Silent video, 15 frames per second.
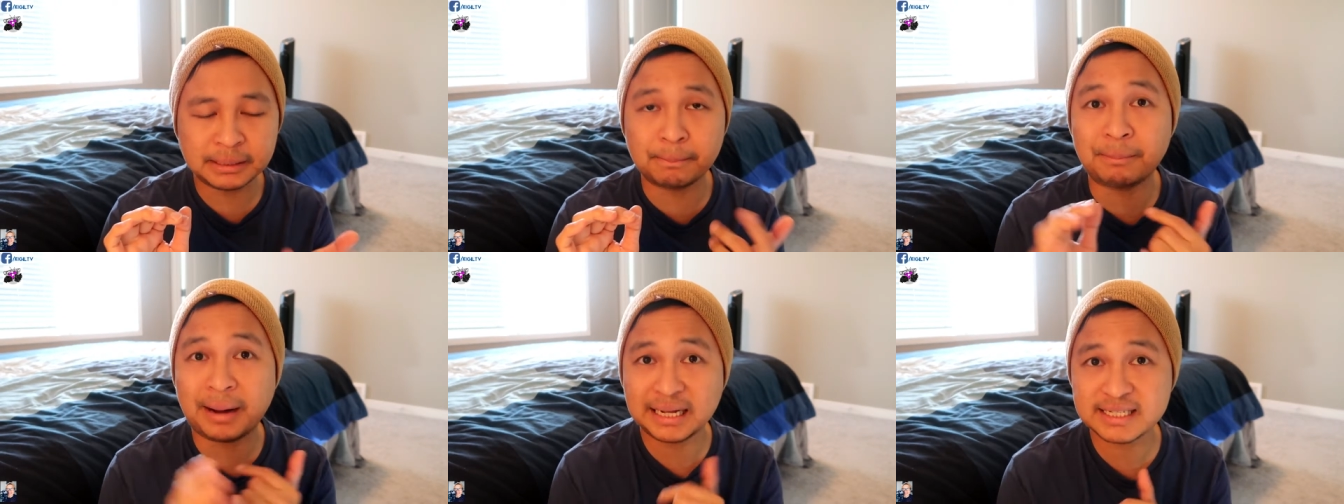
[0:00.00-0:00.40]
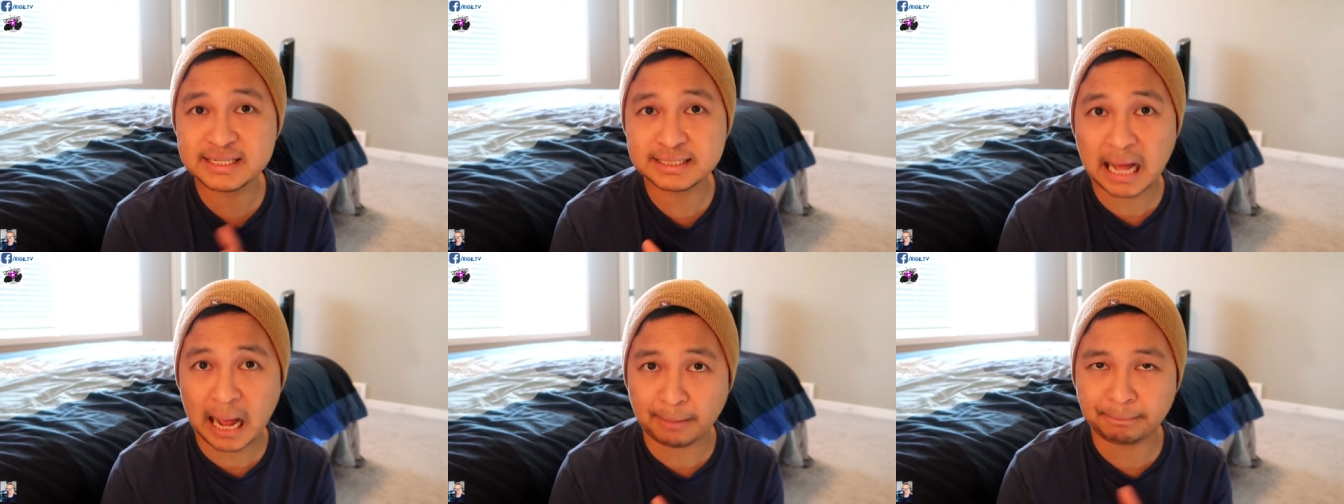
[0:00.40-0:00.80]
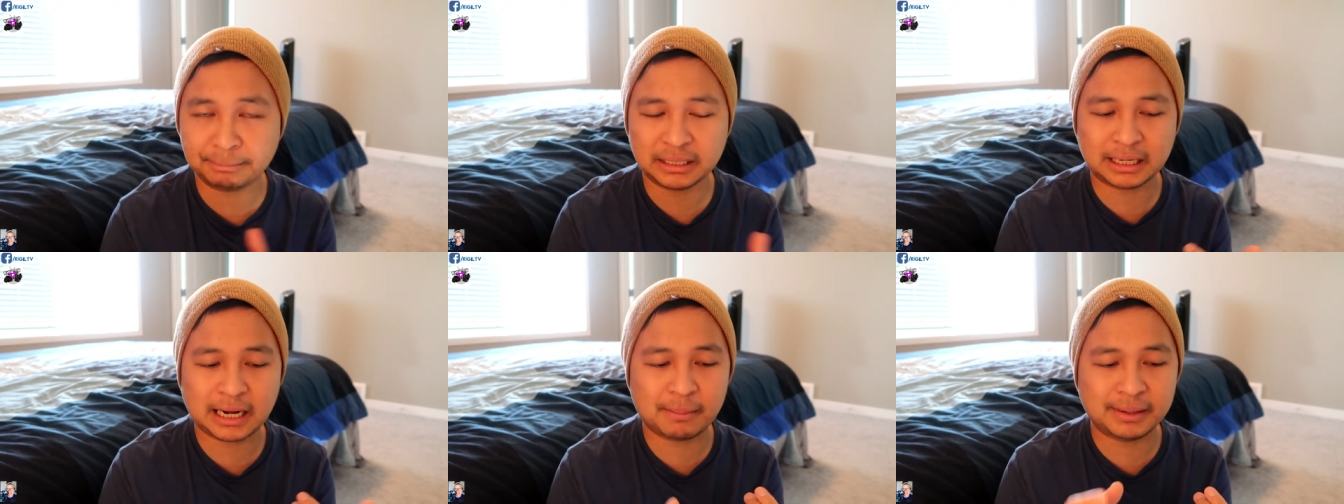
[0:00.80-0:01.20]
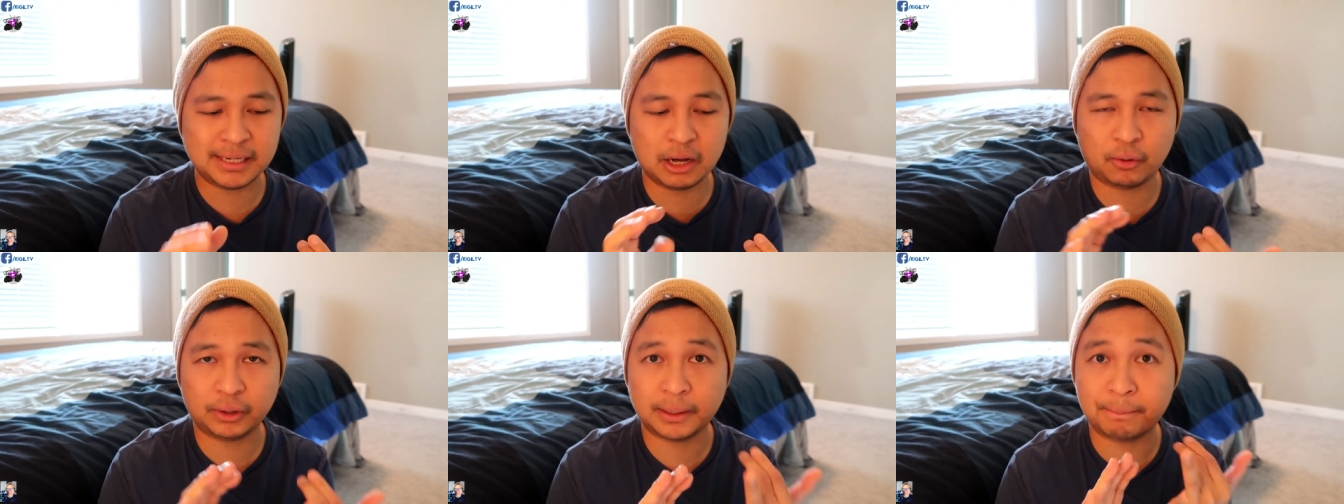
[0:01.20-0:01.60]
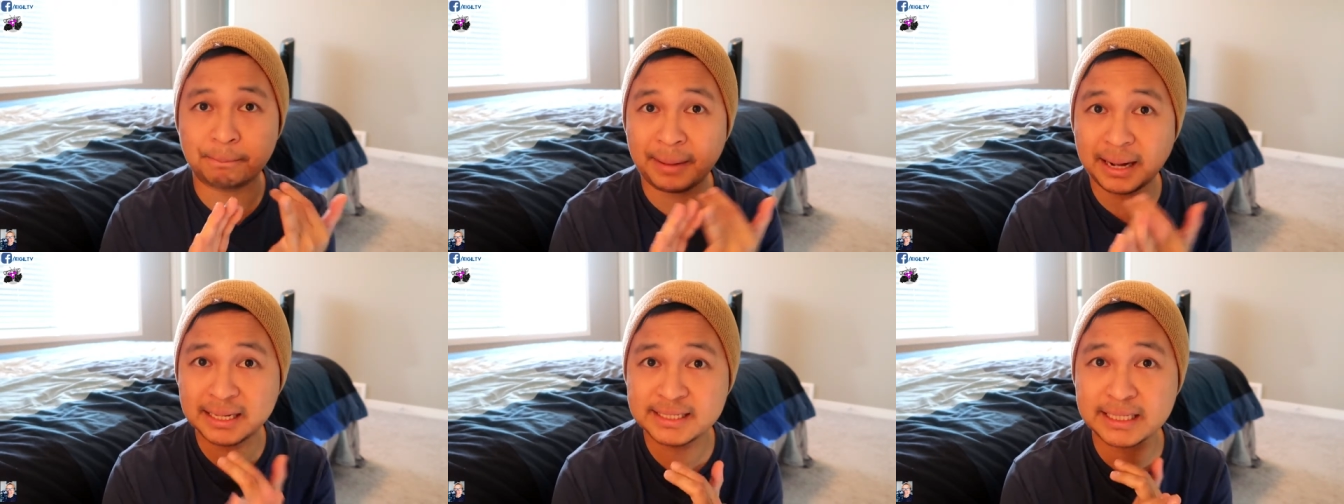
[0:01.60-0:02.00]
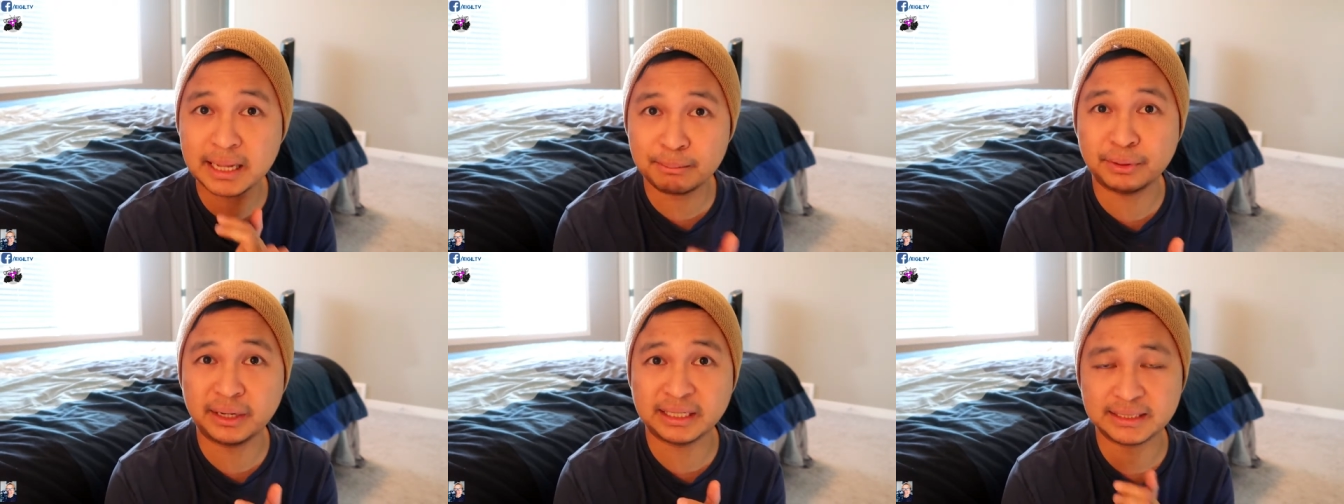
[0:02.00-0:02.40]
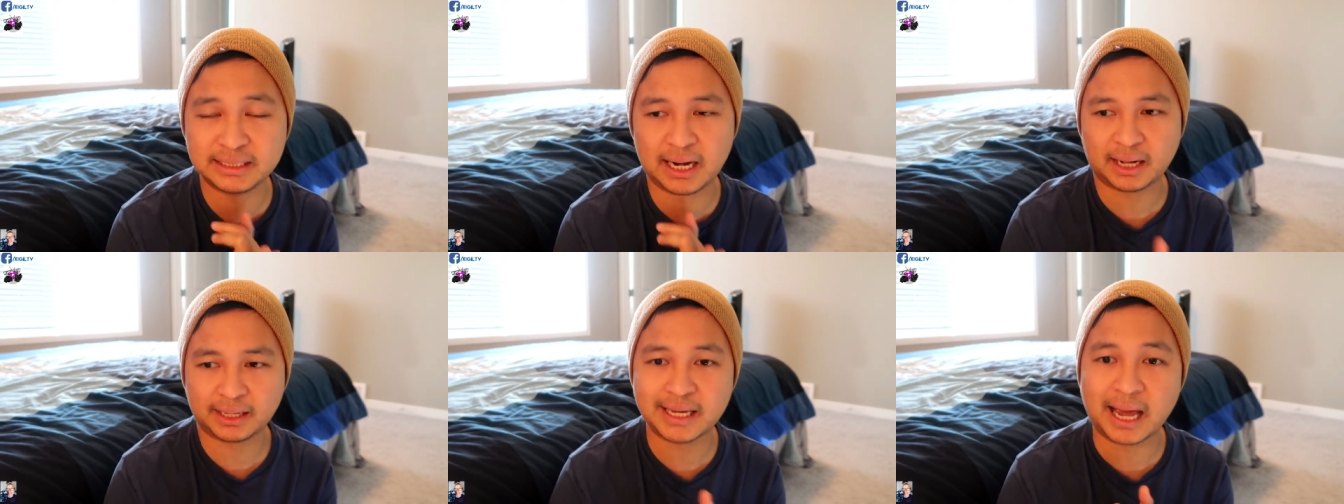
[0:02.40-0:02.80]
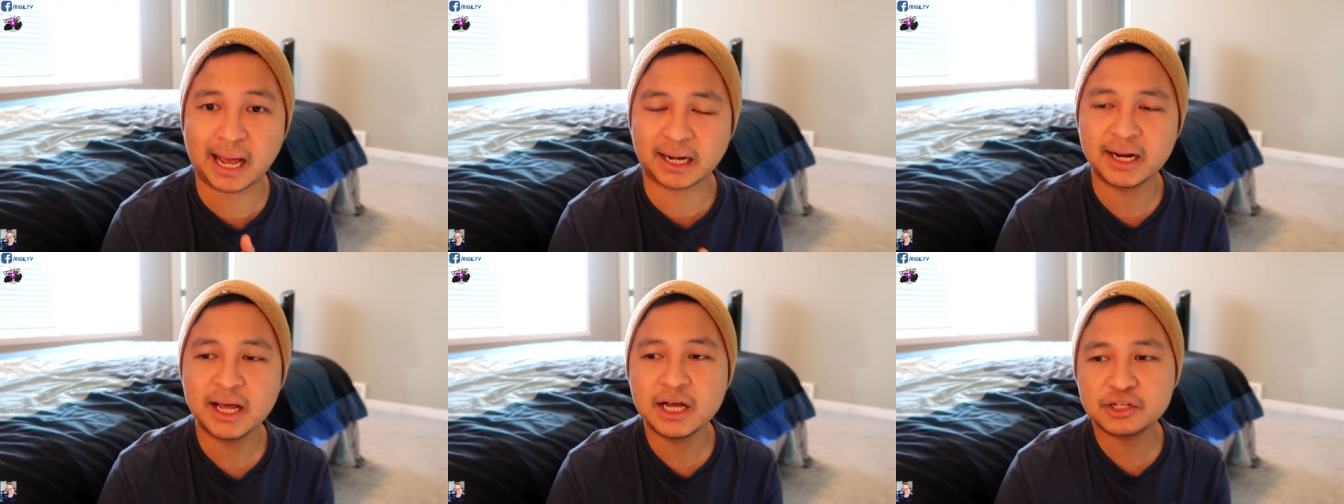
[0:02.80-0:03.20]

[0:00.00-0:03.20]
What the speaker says: bus stop, nagkamali ako ng bus number na sinakyan.